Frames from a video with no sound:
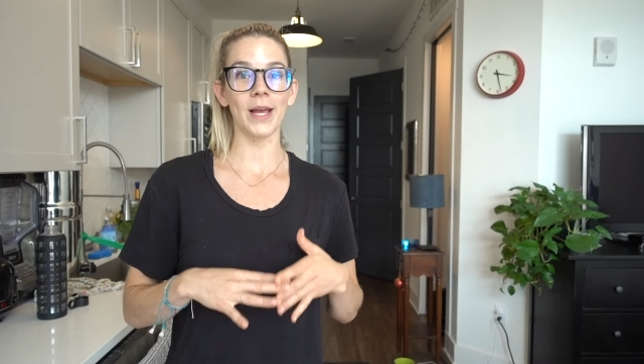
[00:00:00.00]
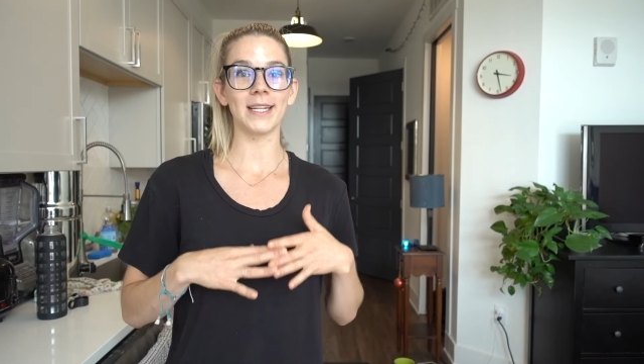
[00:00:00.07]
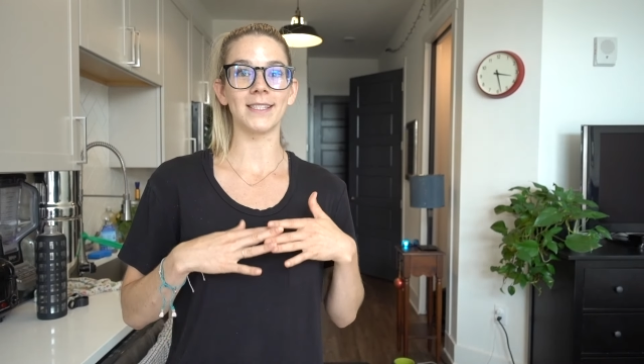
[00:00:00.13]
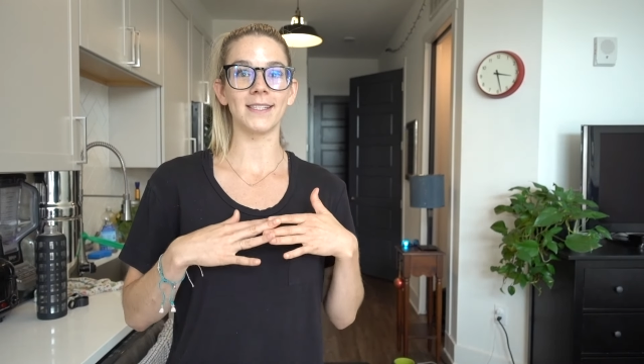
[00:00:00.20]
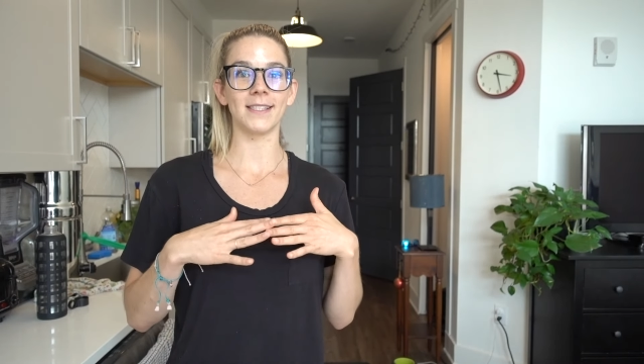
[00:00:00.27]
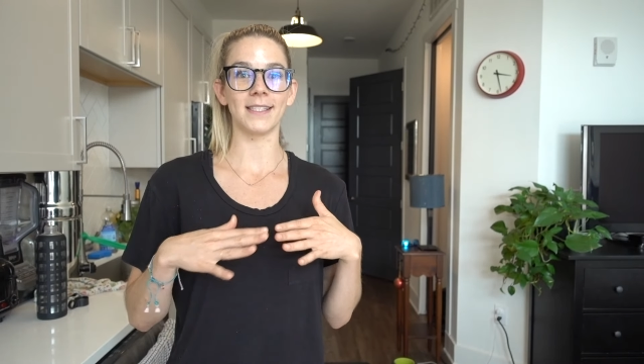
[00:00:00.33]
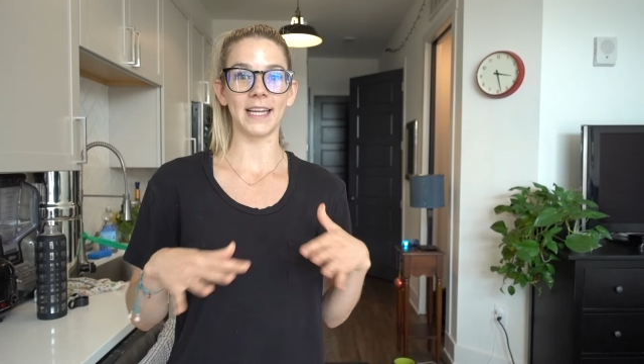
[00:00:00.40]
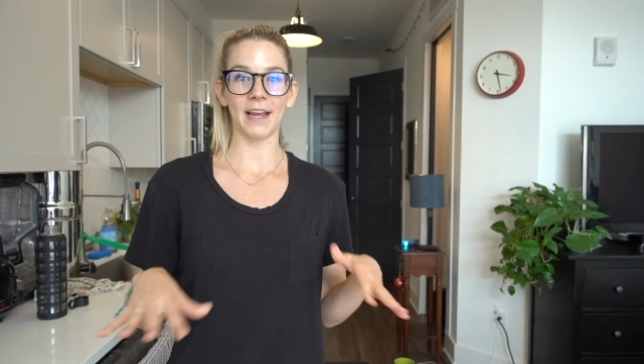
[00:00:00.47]

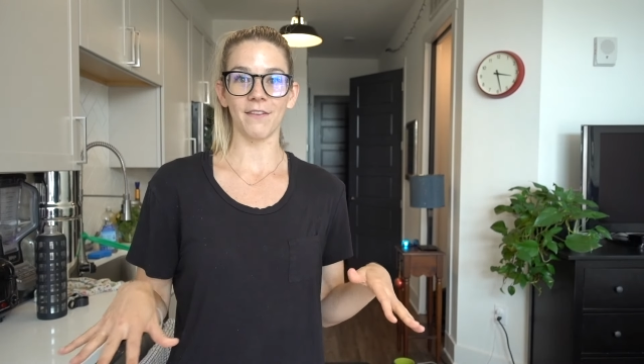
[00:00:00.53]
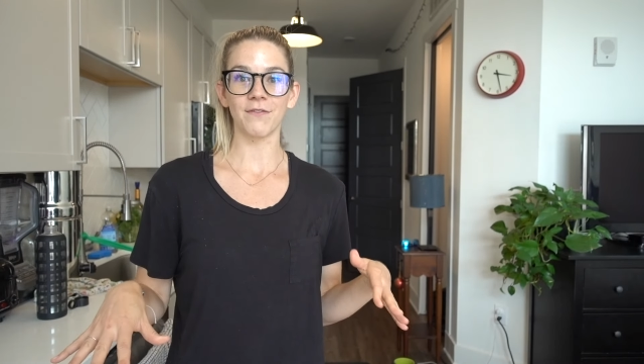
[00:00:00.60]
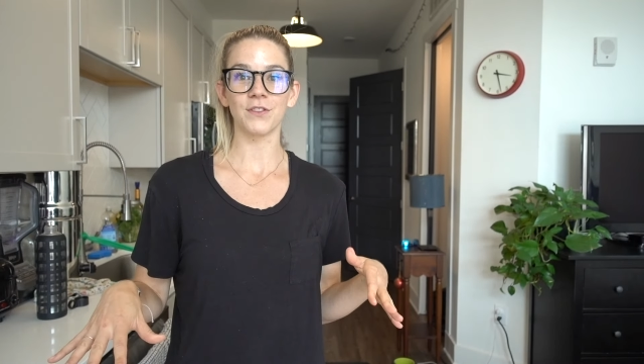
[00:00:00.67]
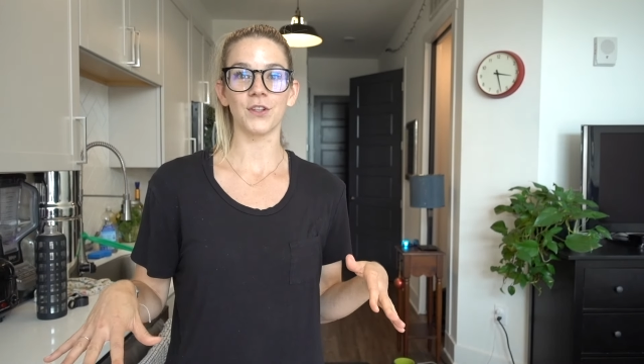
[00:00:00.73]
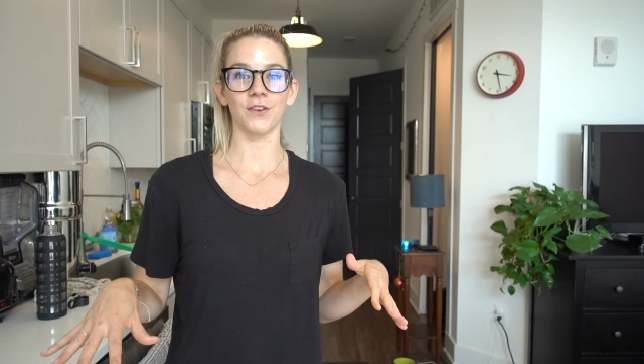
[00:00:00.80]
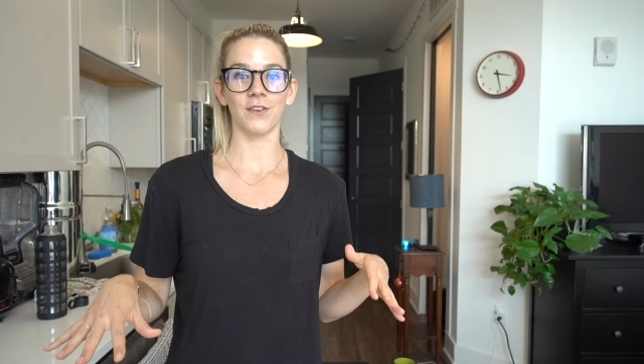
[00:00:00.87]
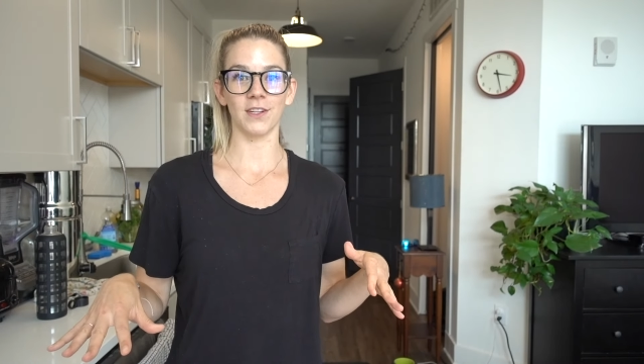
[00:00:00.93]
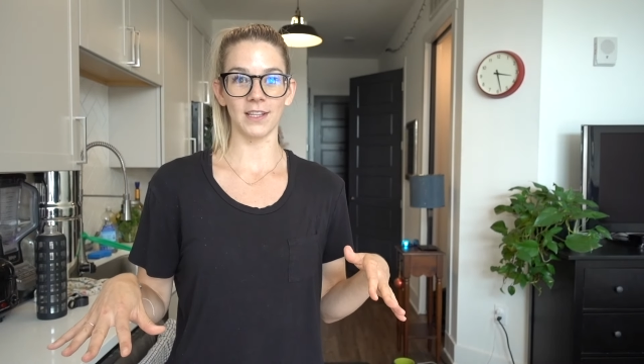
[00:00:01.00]
it's safe
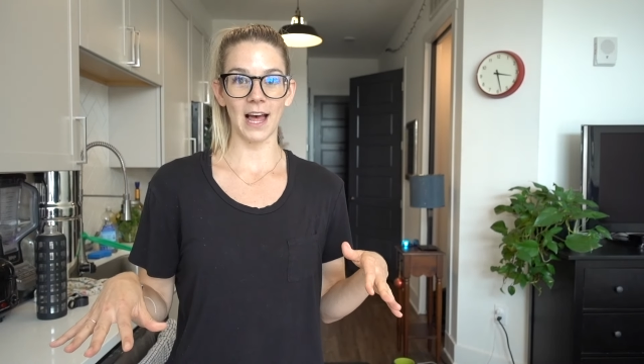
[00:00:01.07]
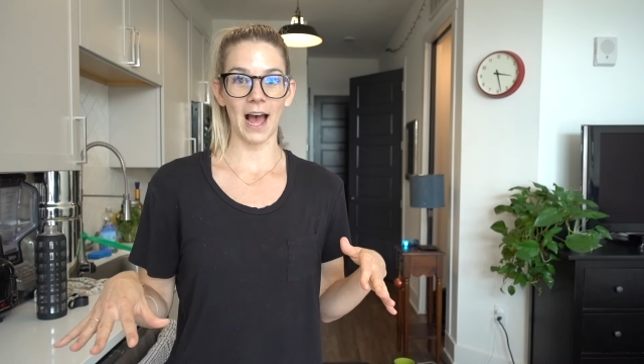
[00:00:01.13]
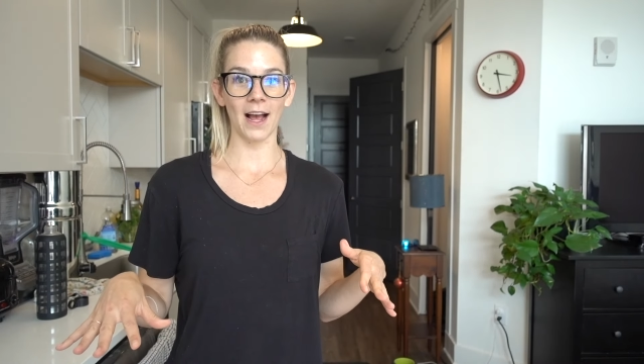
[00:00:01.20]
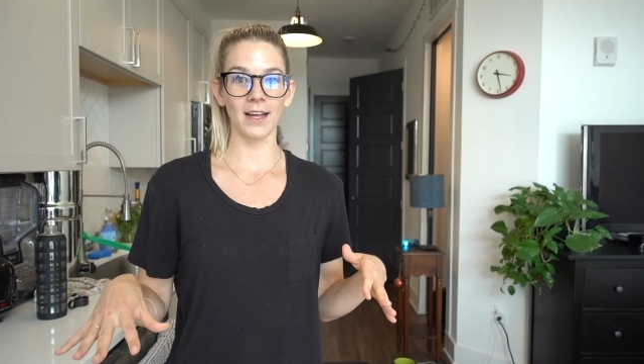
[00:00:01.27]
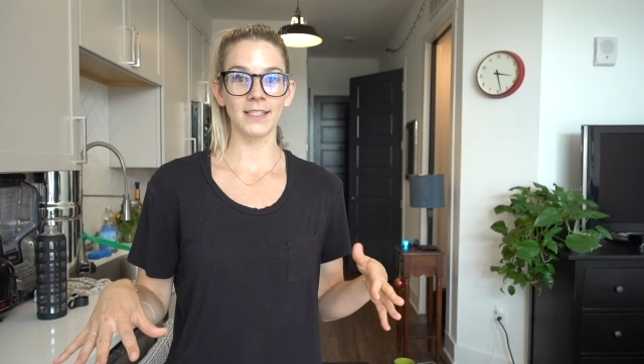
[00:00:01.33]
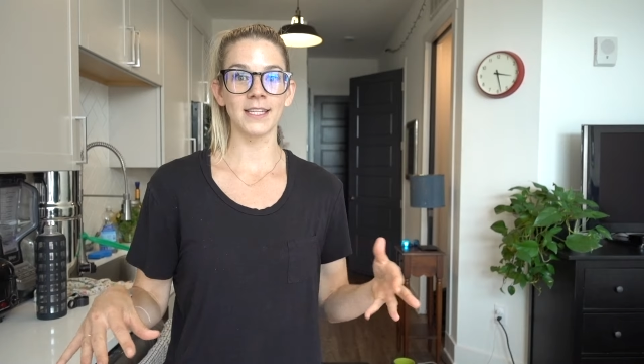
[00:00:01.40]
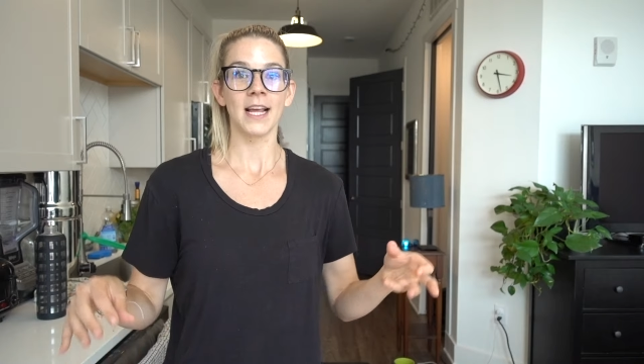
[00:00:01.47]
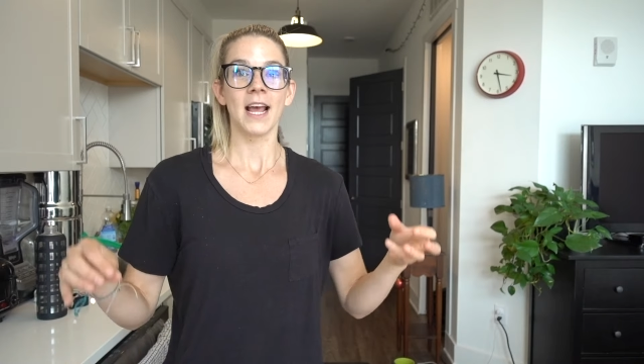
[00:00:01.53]
to
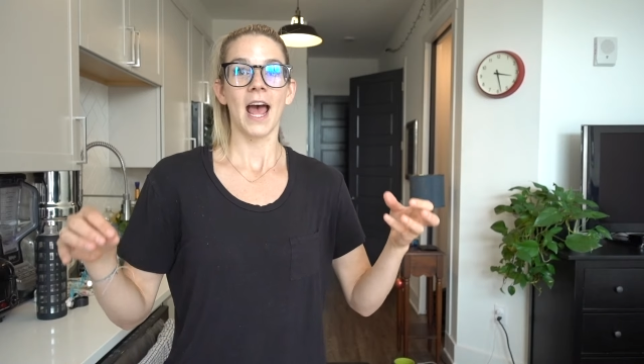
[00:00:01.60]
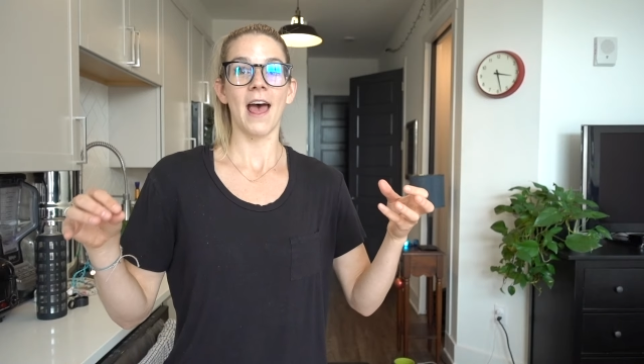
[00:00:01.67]
relax,